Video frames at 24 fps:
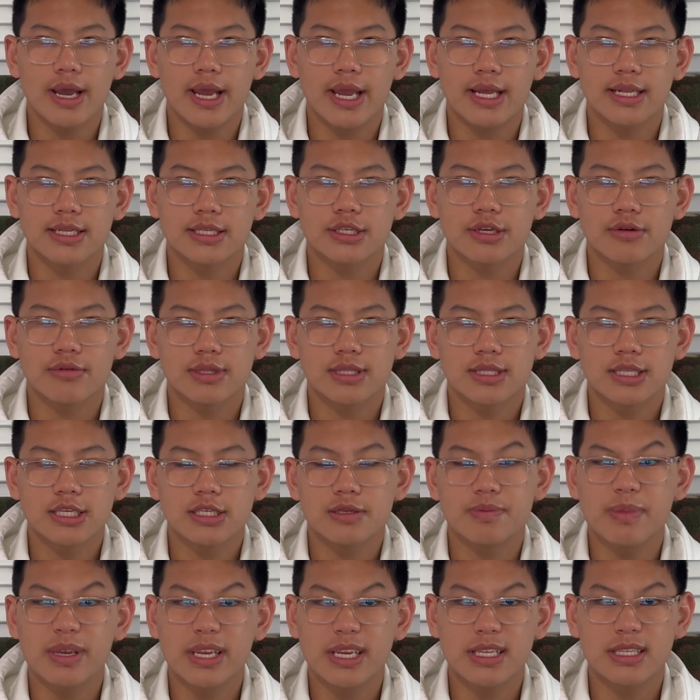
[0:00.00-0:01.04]
And so what this
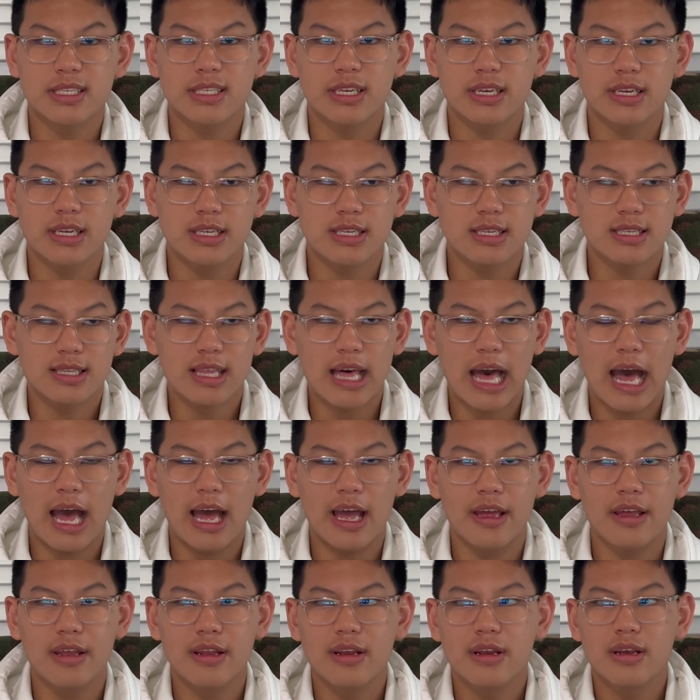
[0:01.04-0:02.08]
means is
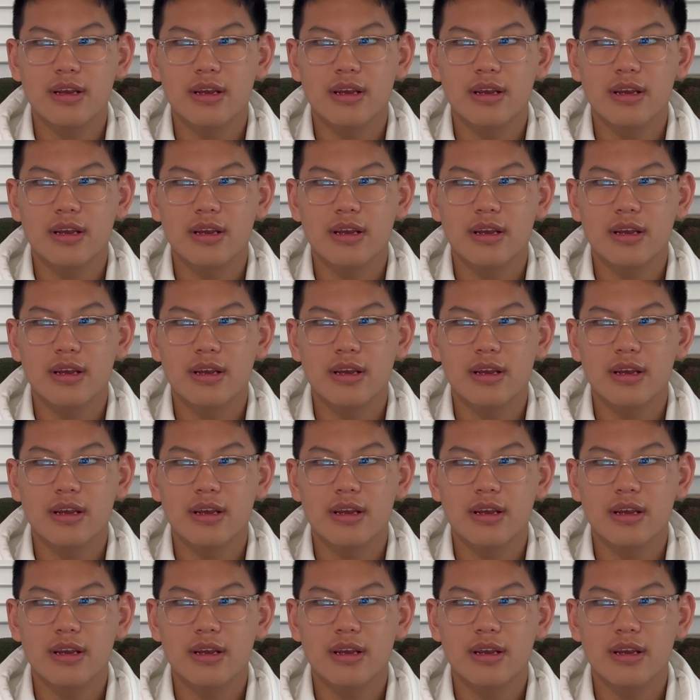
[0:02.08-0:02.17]
that